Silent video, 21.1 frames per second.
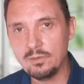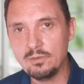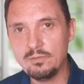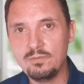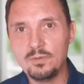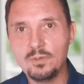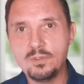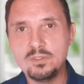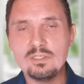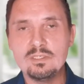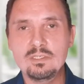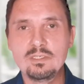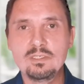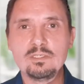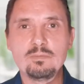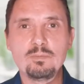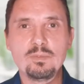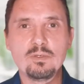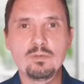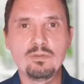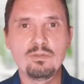you first need
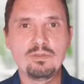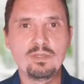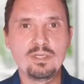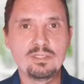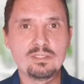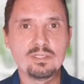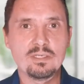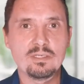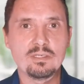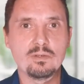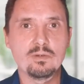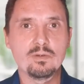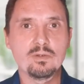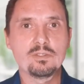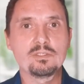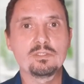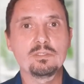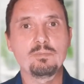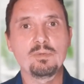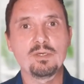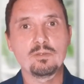to be authentic and
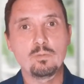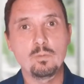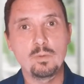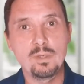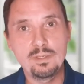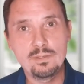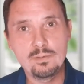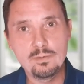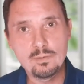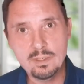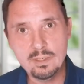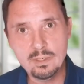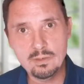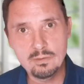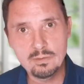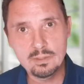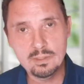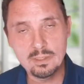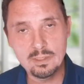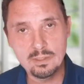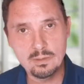honest about where you
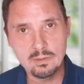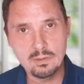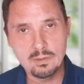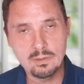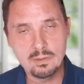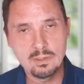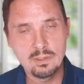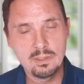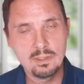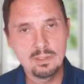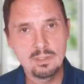currently are.